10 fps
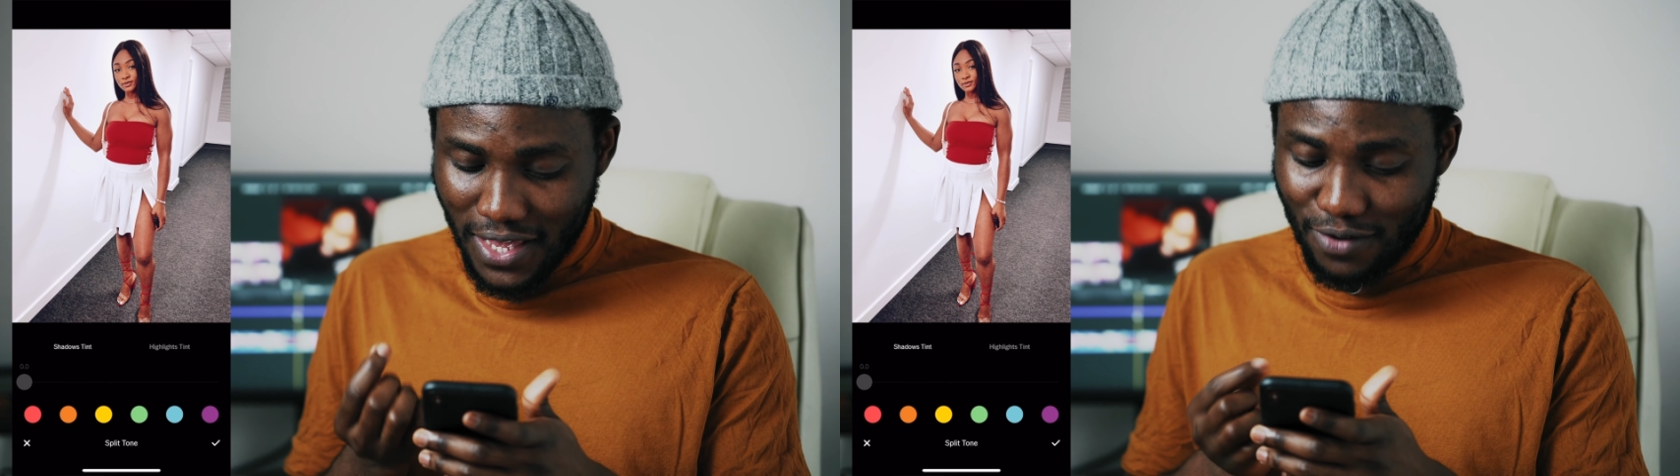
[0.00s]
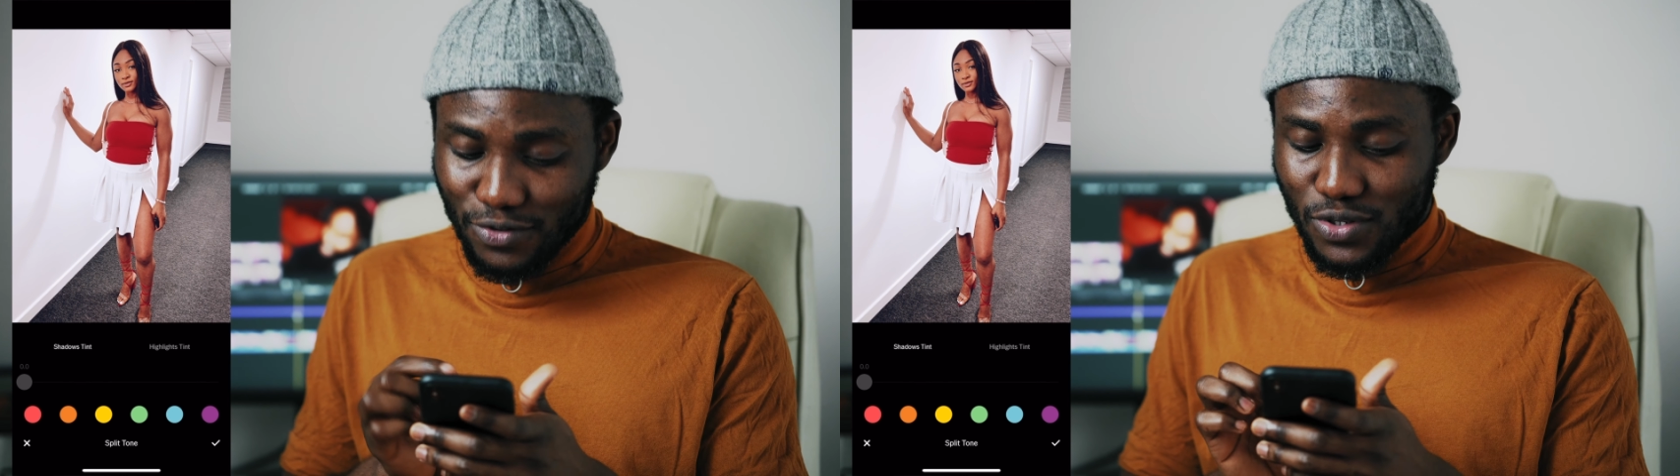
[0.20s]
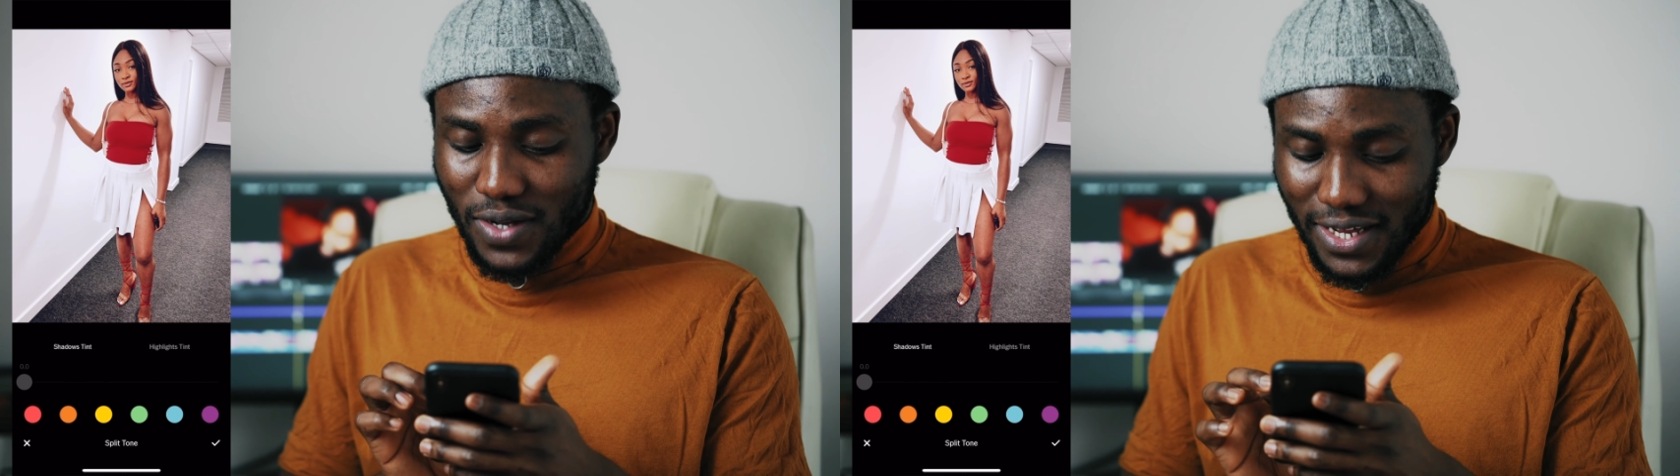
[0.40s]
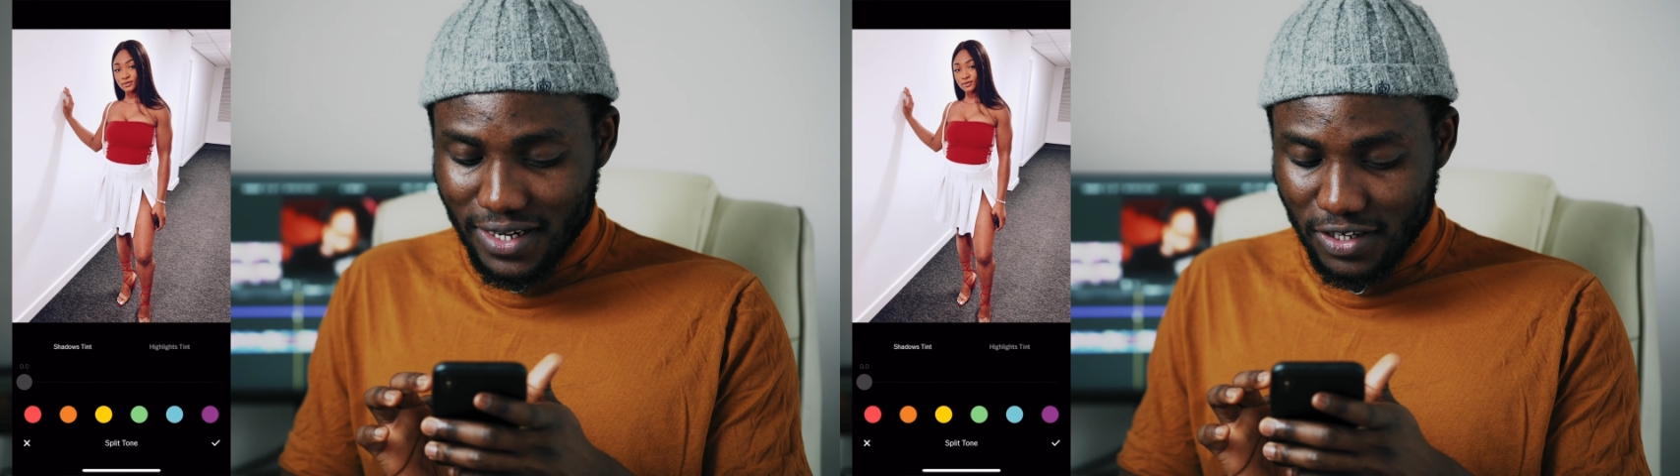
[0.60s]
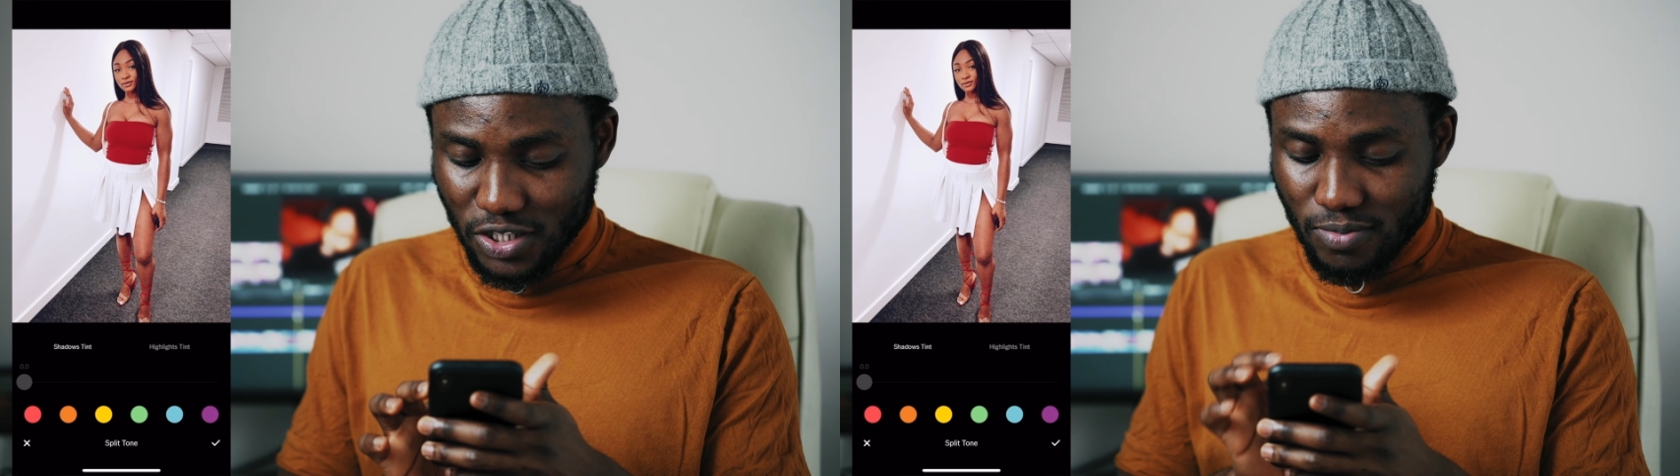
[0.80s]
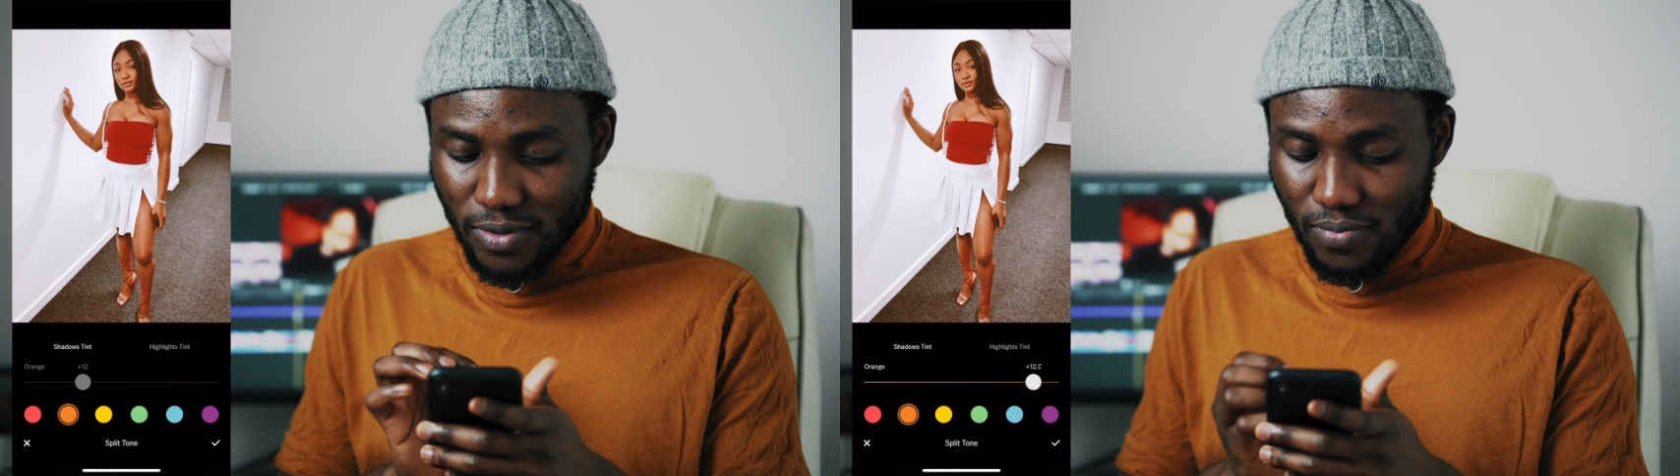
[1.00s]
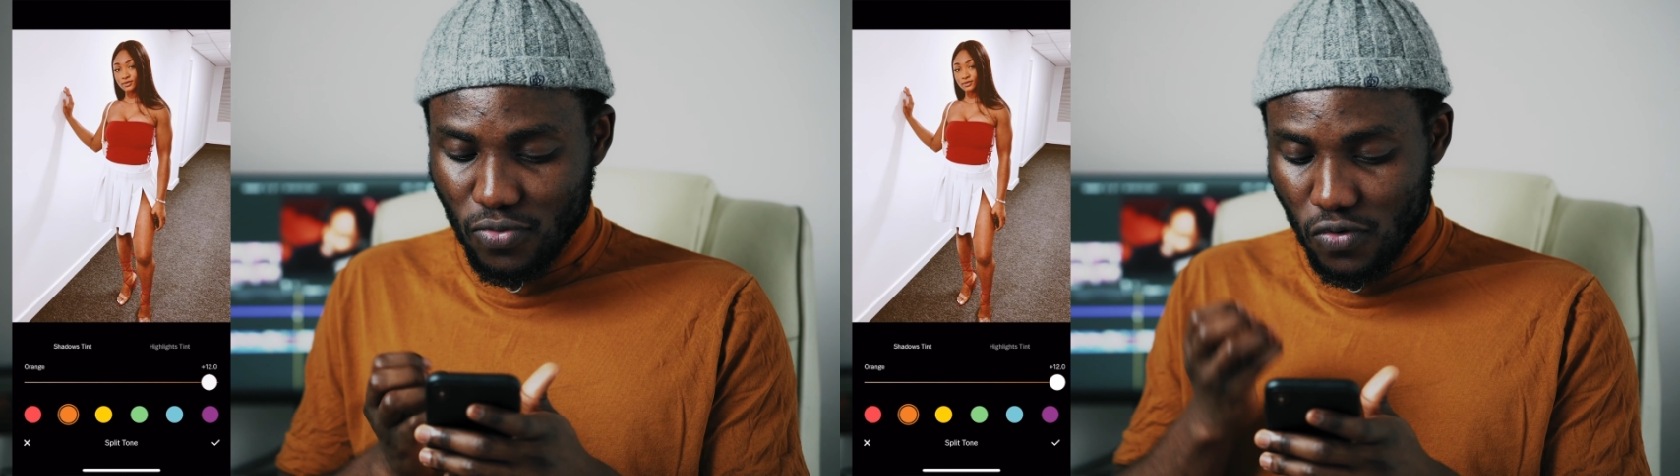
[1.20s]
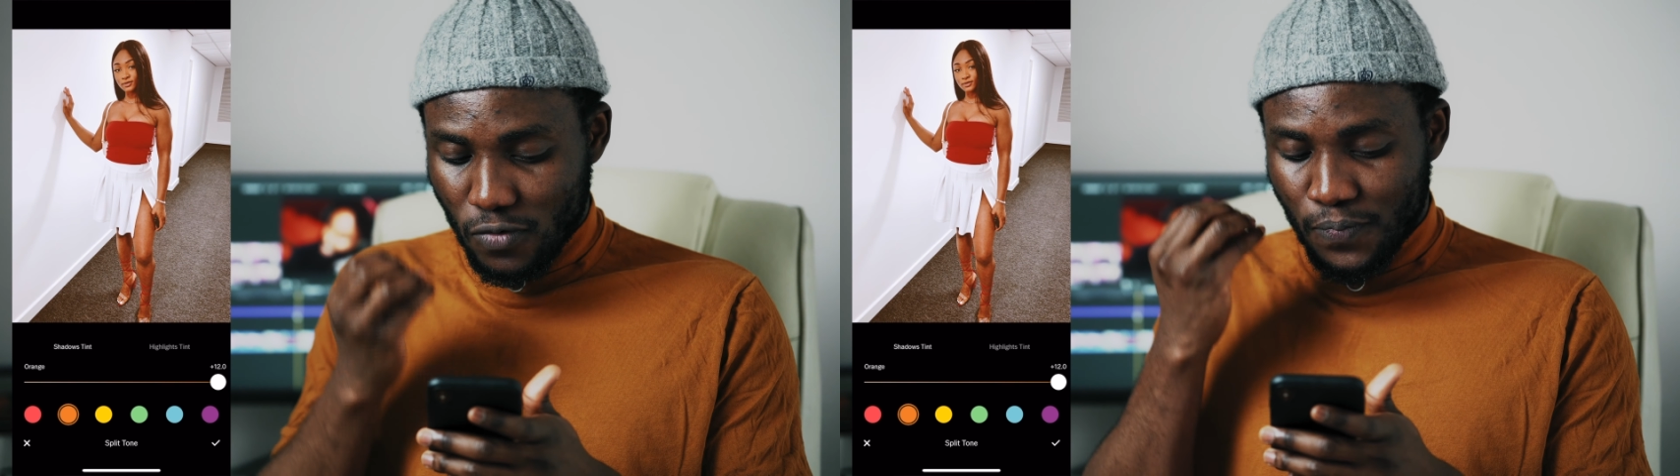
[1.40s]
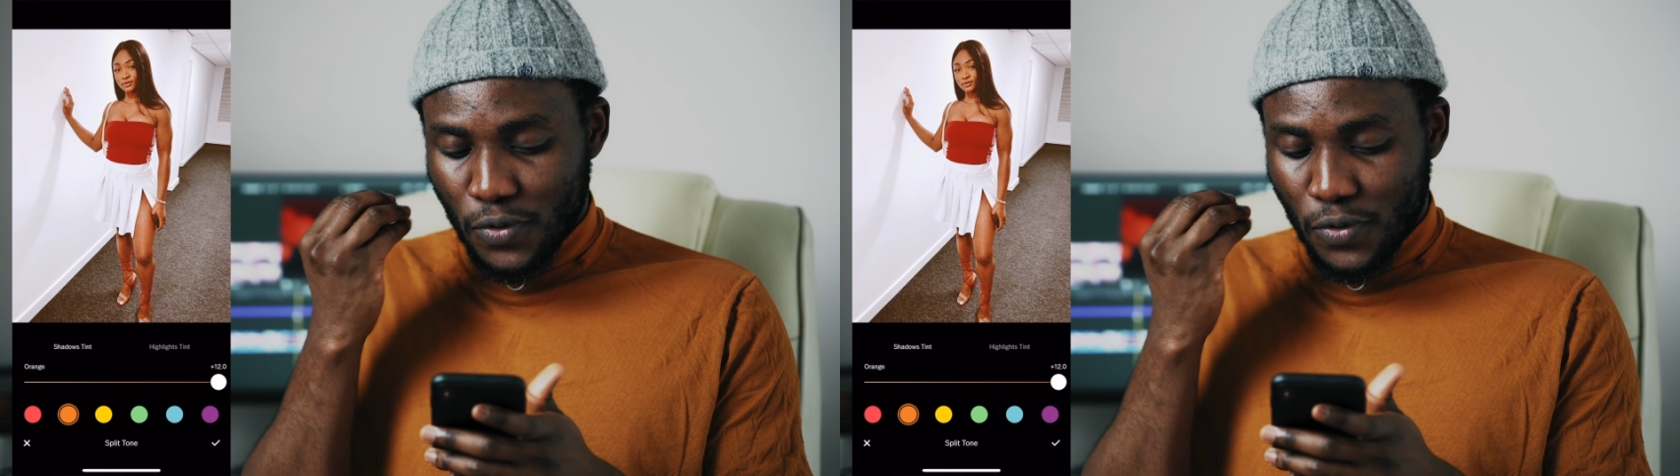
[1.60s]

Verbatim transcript: I want to add a little bit more